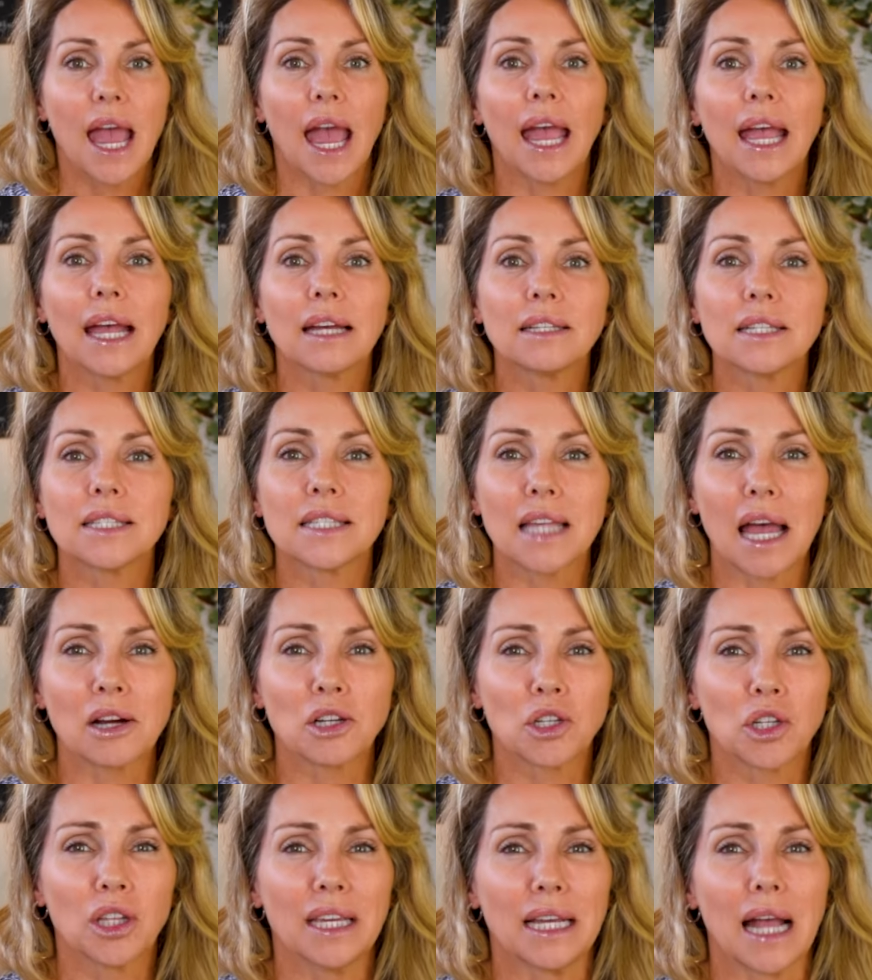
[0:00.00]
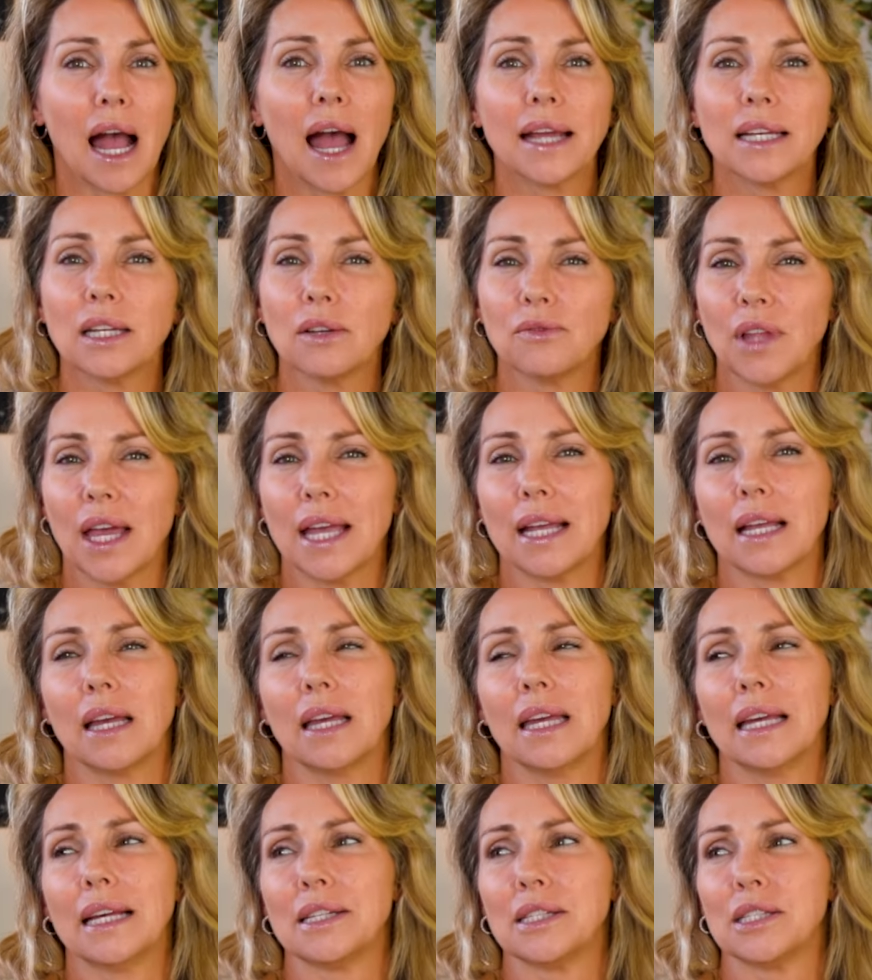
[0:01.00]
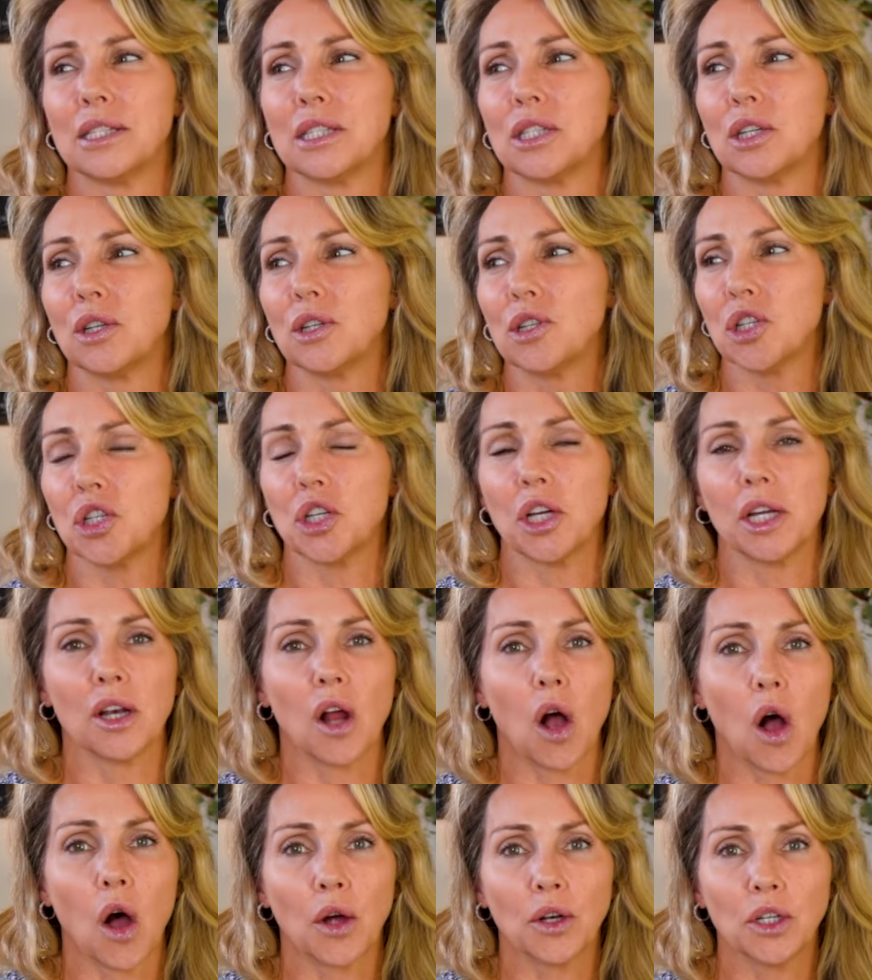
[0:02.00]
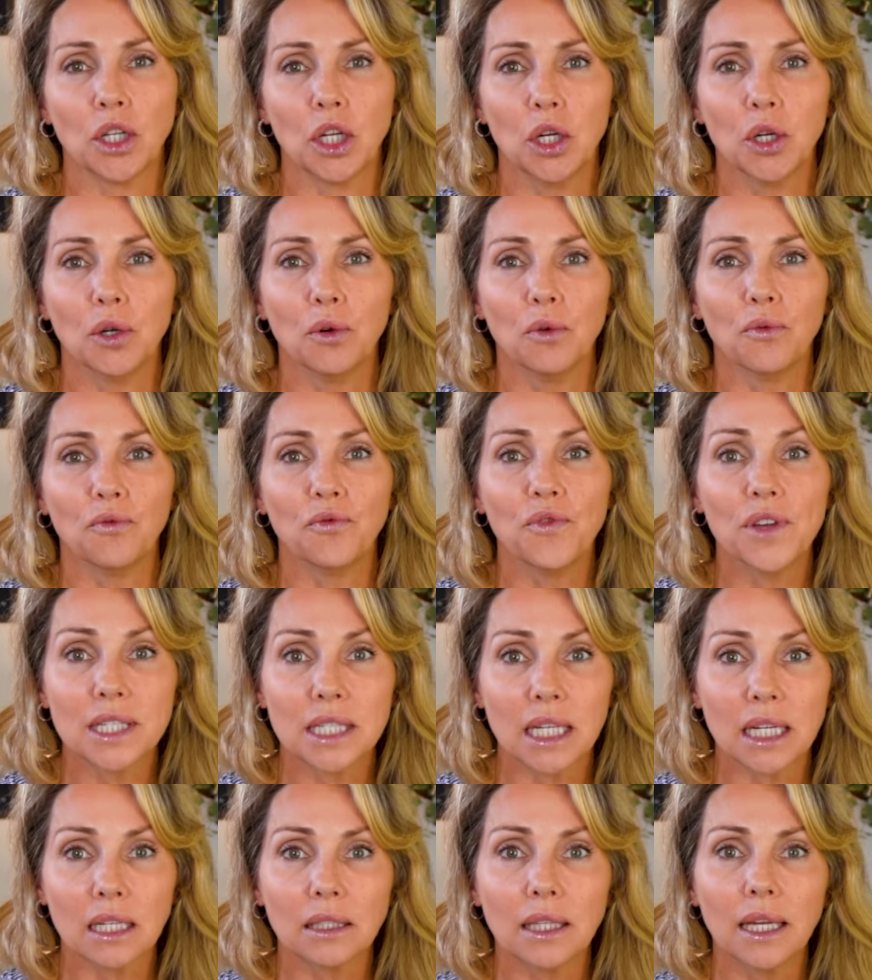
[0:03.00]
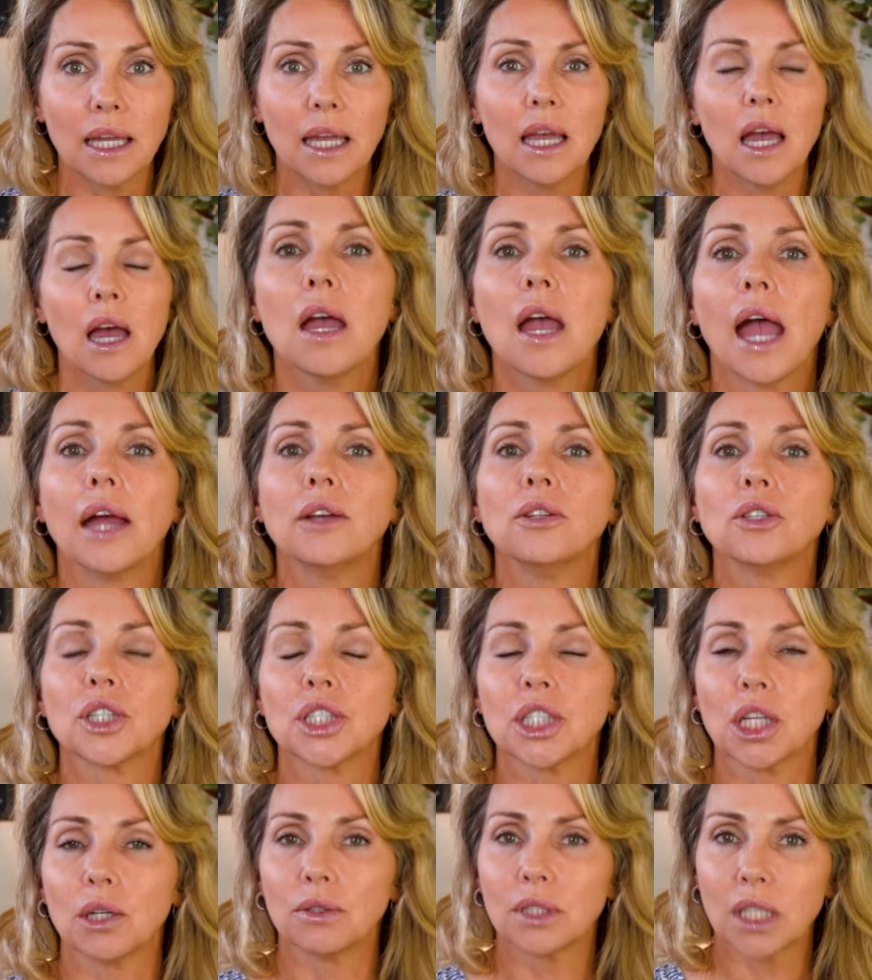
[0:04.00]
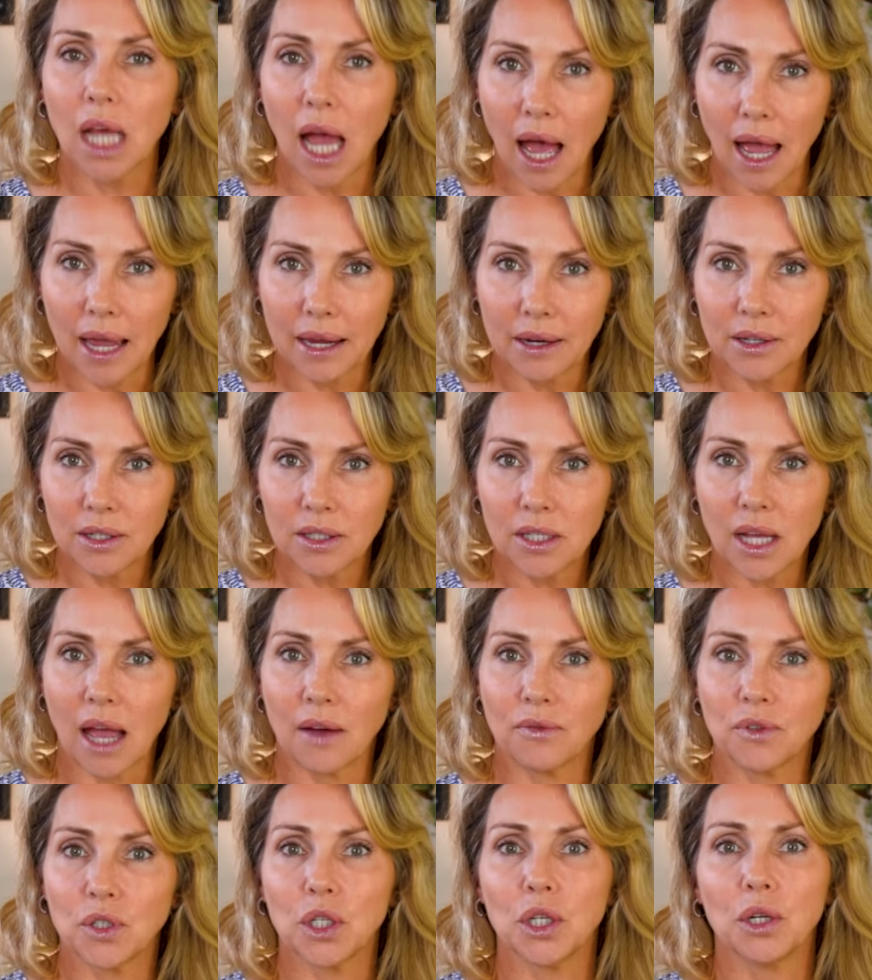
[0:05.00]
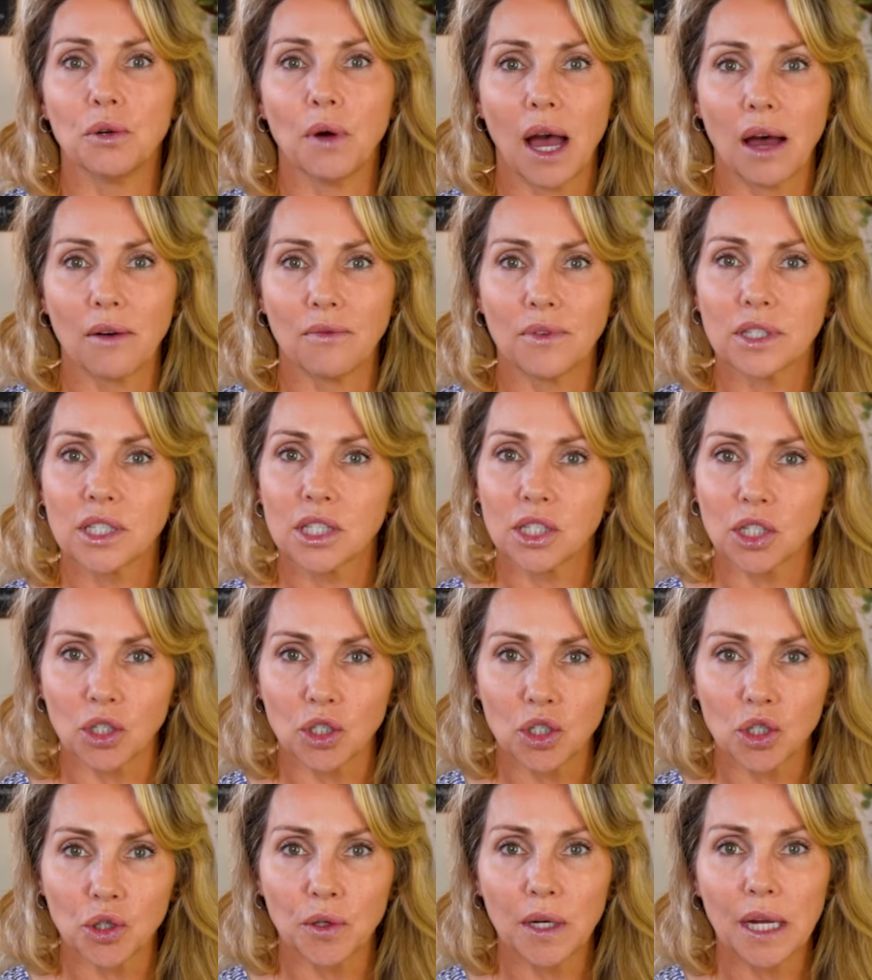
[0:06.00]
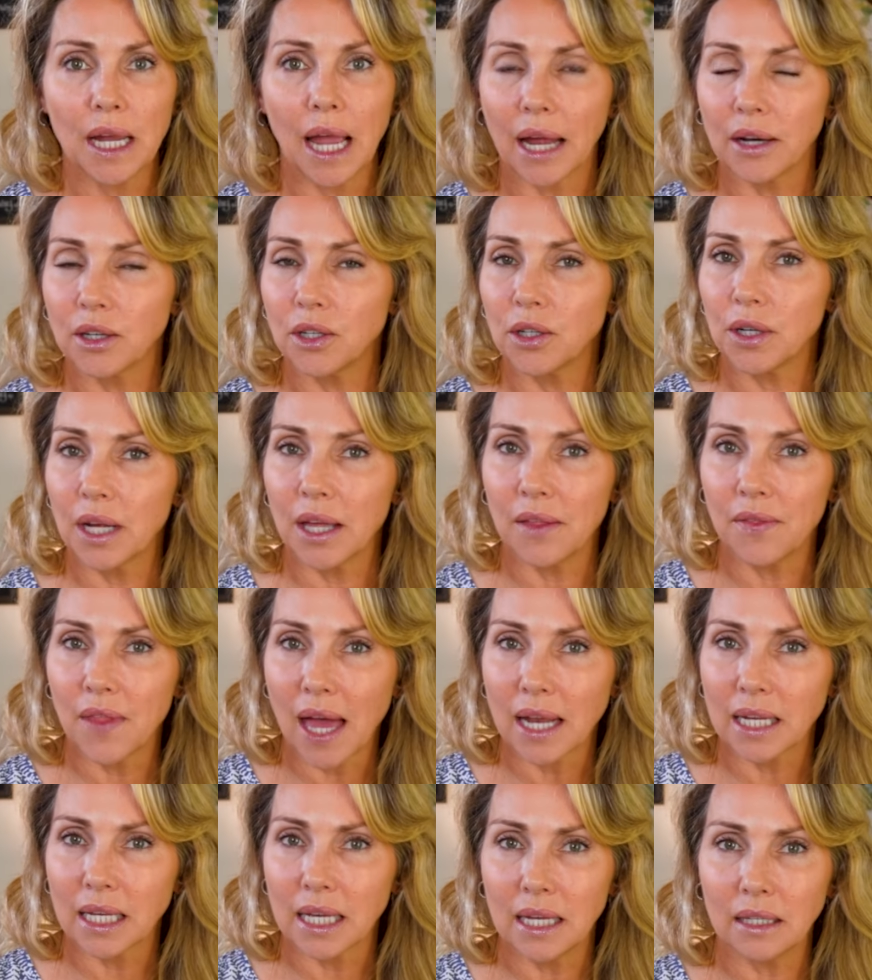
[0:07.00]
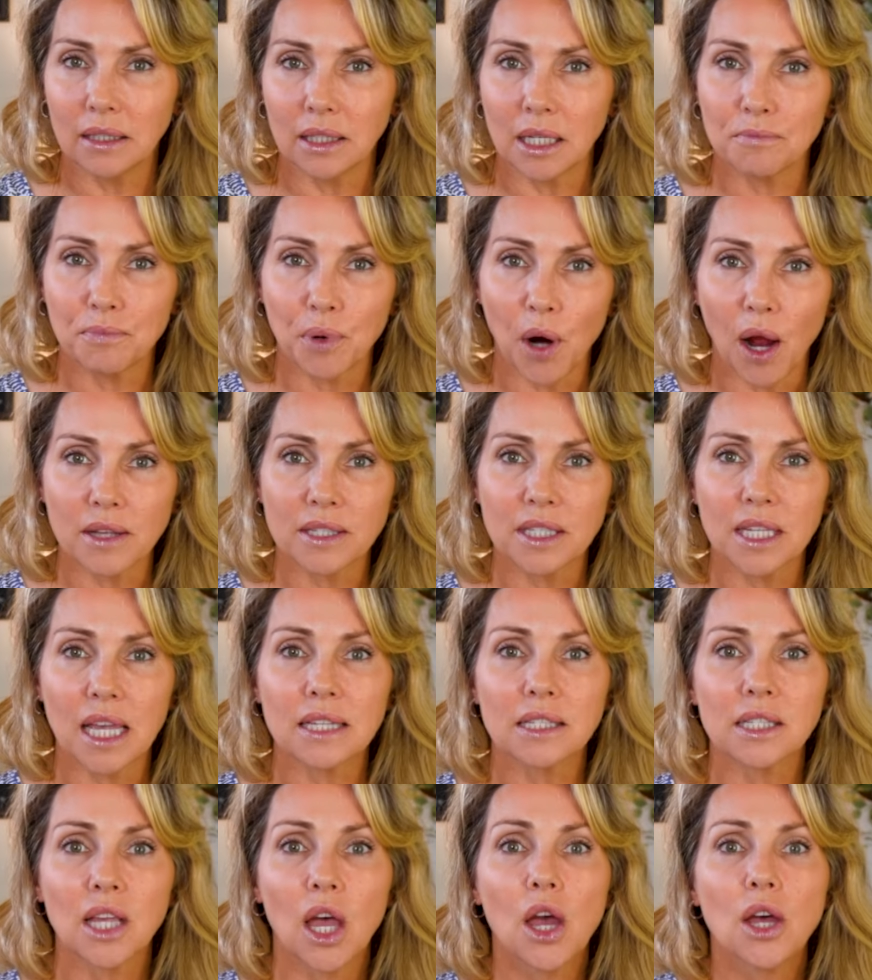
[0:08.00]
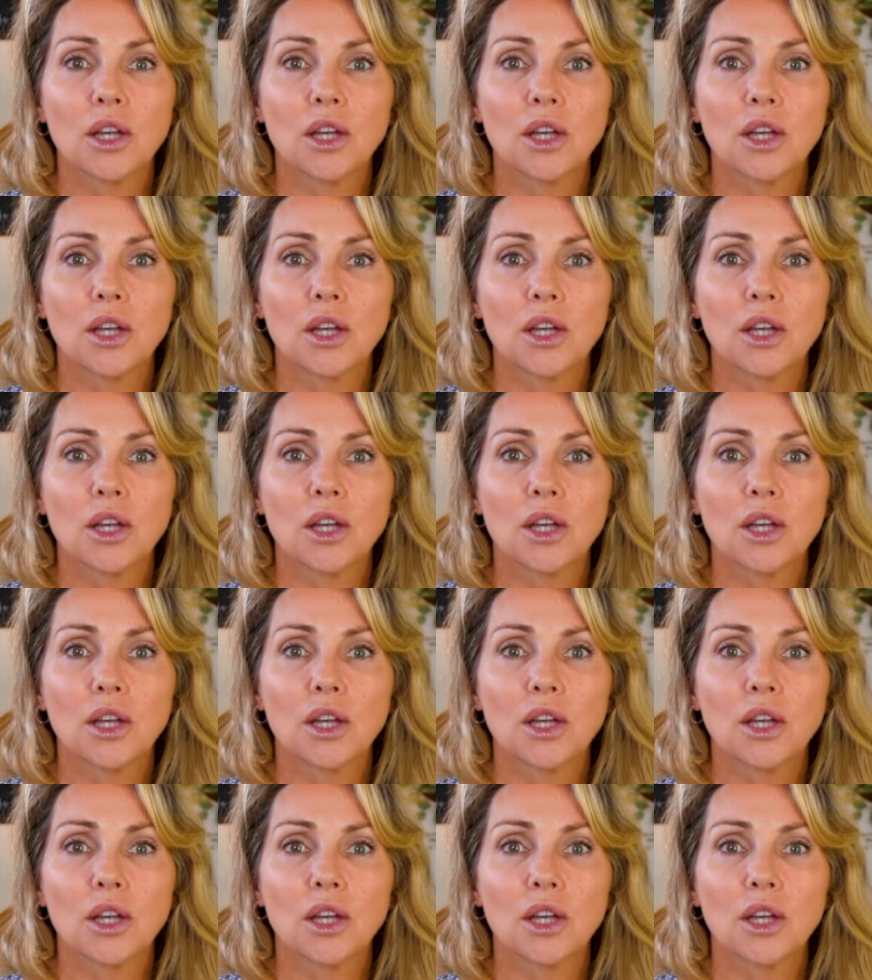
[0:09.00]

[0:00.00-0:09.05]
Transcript: And it's actually kind of like exertion on you physically, and you're so tired after you have surgery and you're in that healing process.